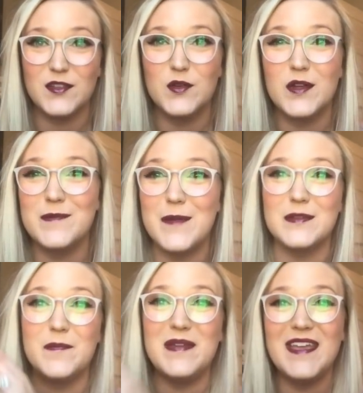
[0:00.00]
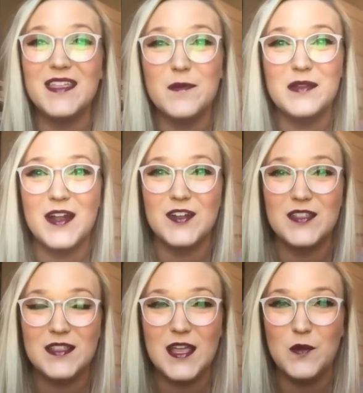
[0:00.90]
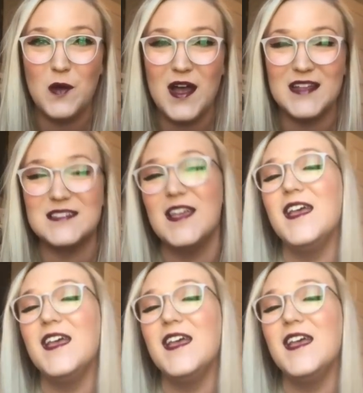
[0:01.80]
They're going to be able to pick the planner that they want.